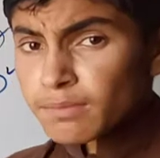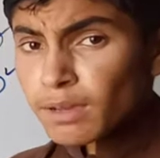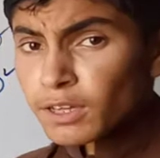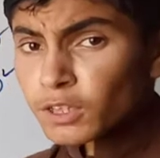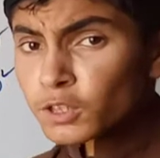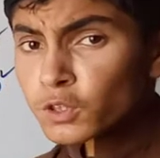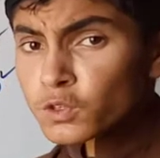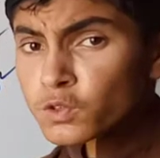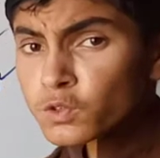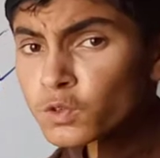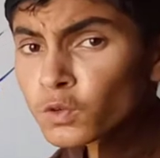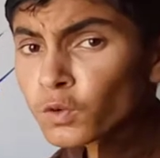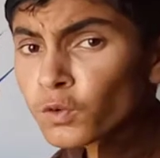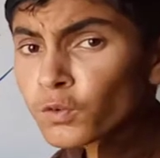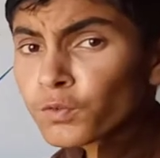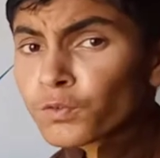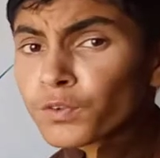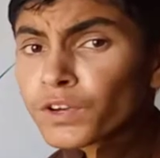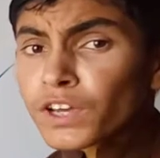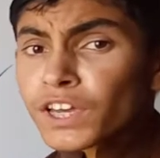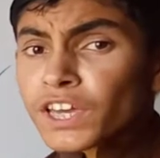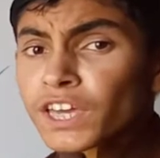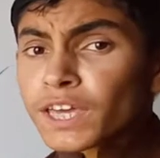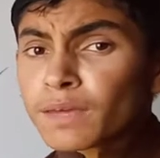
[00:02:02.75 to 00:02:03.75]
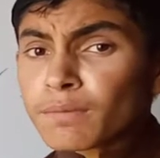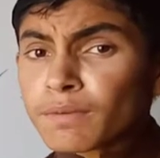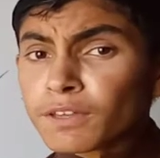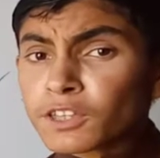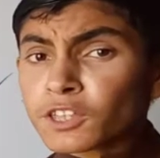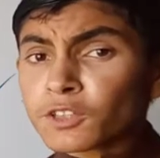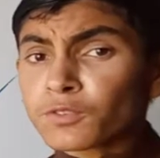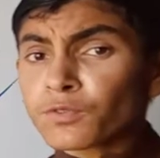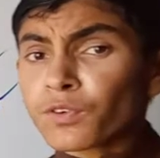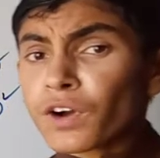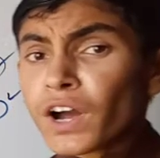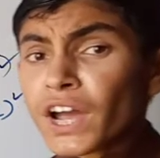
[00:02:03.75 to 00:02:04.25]
microscope, he
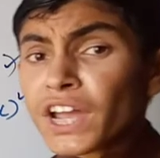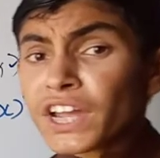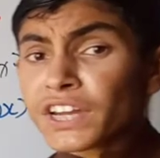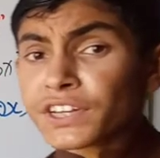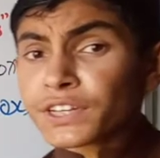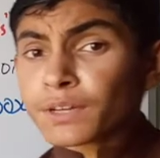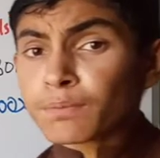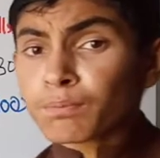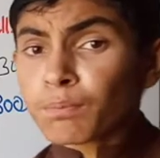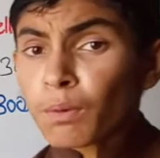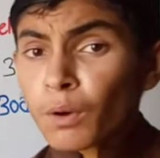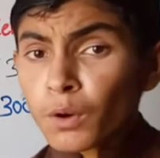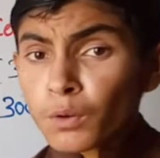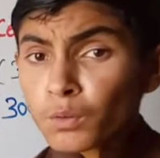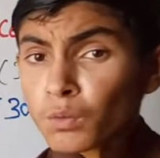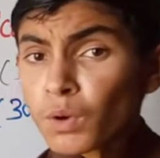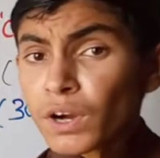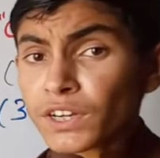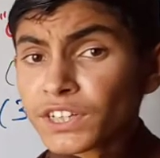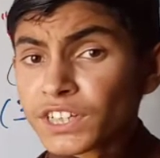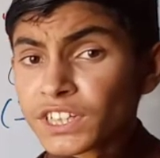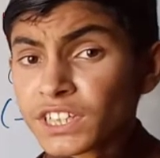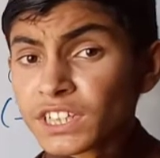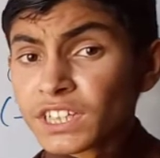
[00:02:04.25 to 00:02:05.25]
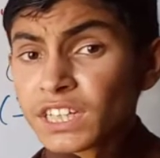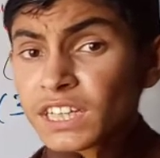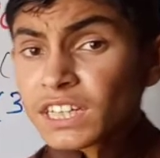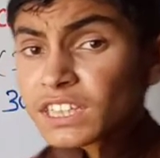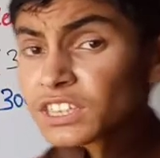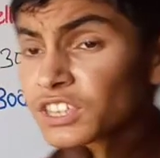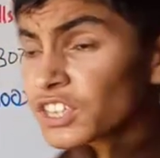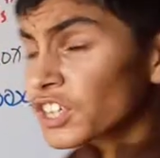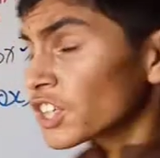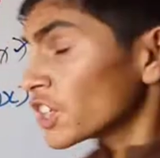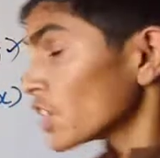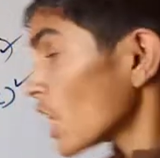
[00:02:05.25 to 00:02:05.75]
magnified the pond water
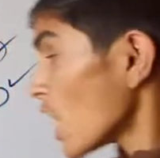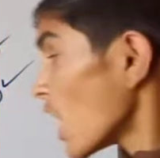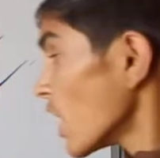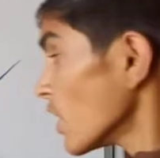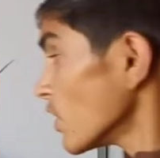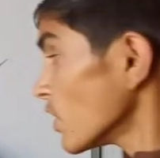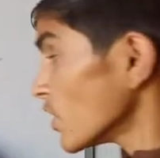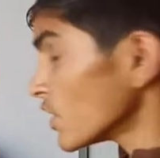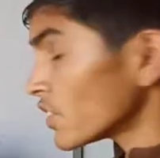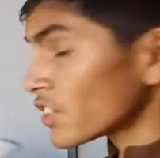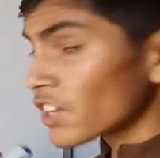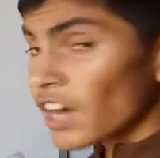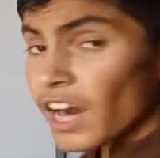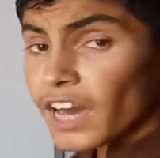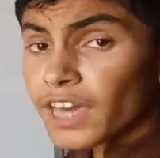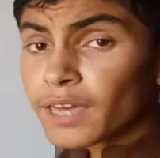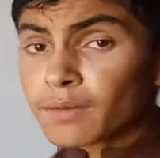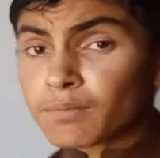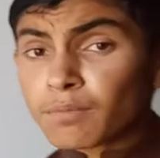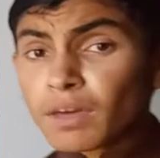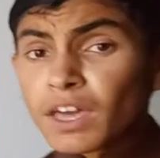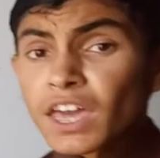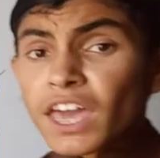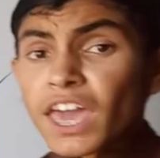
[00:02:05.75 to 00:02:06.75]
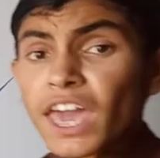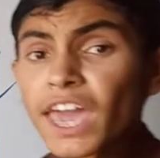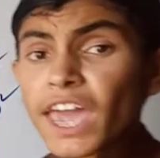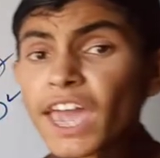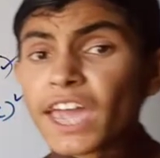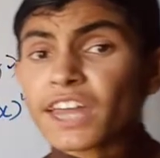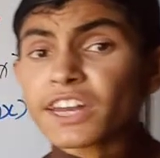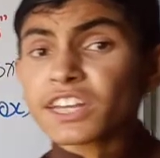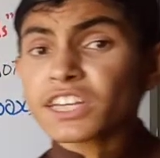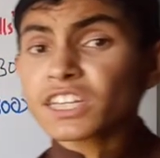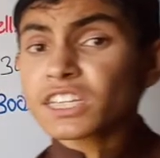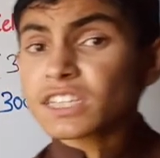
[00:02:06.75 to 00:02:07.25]
300 times,
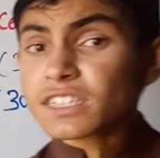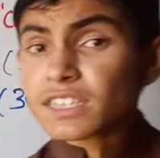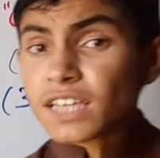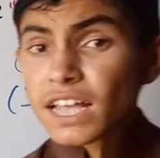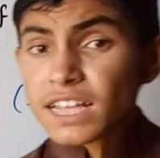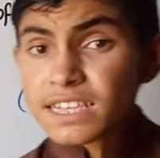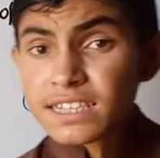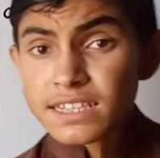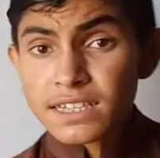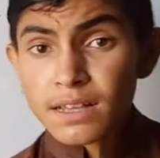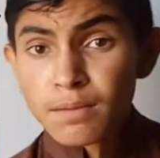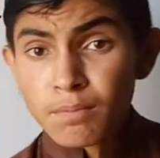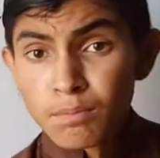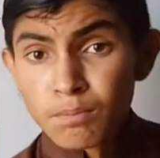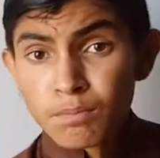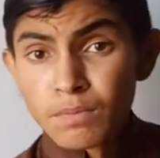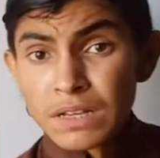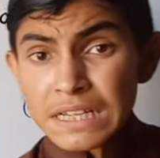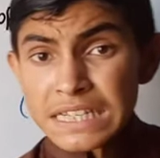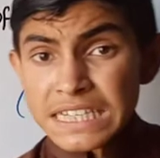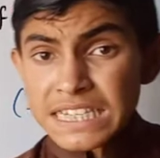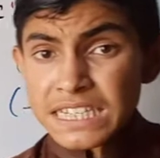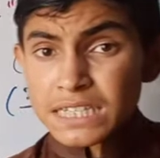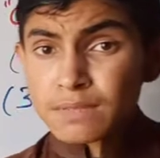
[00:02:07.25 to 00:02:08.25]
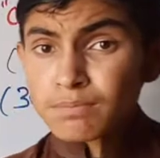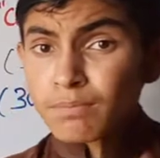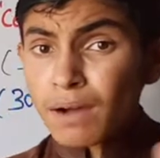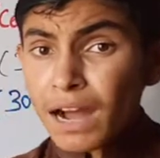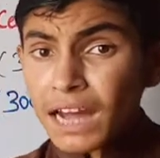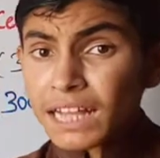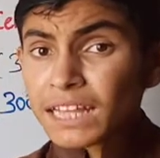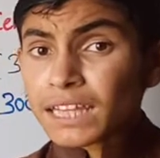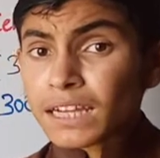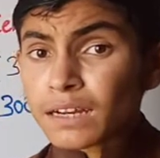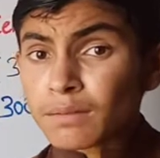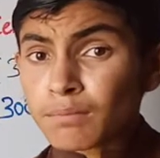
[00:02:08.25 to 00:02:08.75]
and he saw some
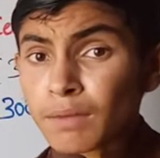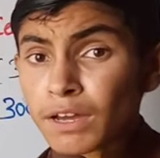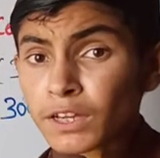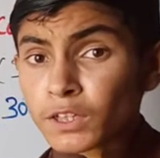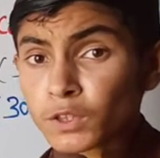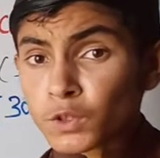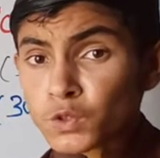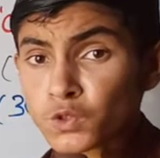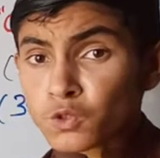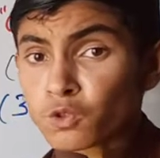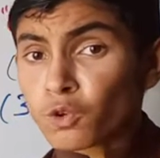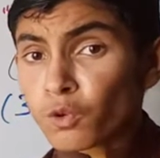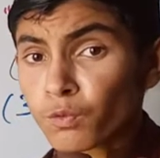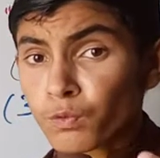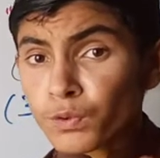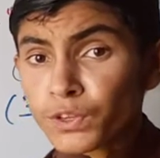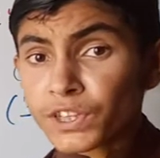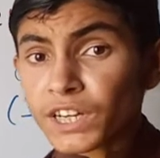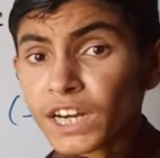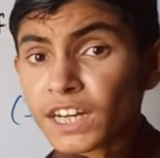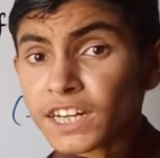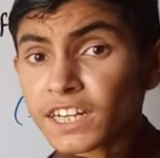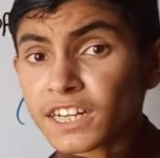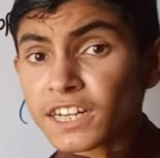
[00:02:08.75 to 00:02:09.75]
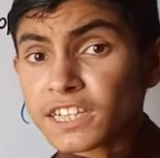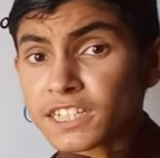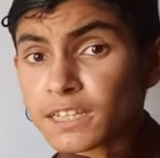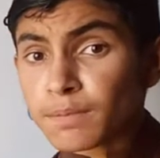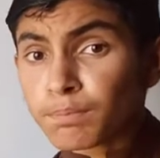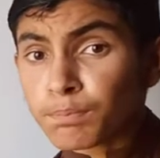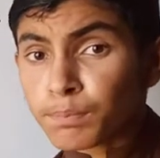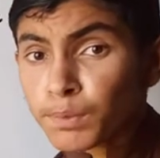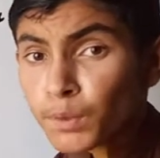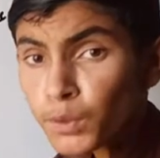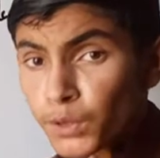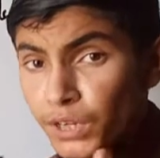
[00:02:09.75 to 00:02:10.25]
smaller microscopic organism
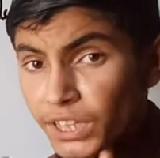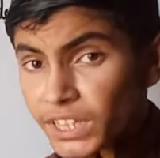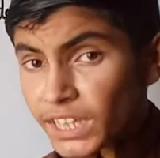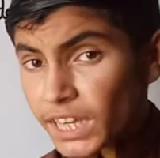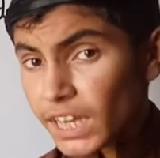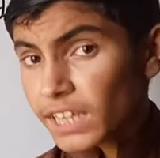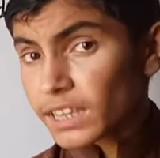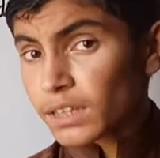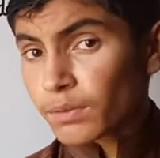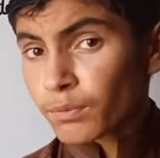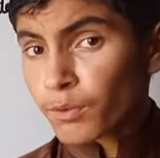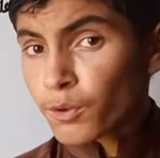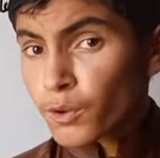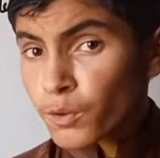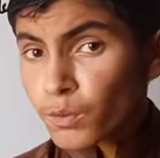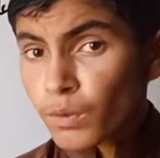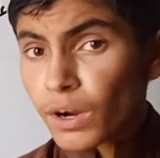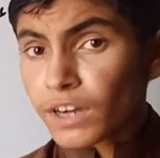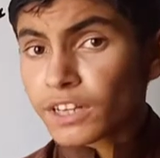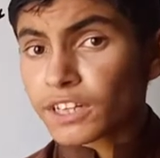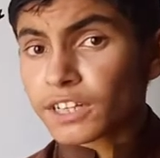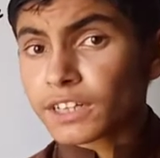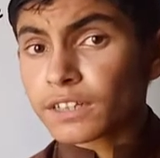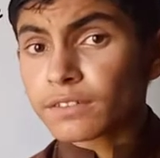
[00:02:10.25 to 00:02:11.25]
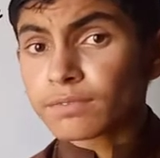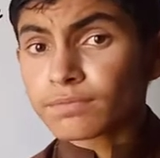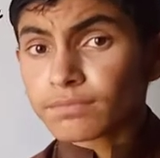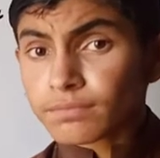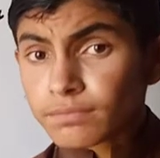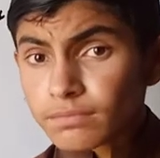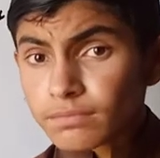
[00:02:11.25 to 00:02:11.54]
floating in the pond water.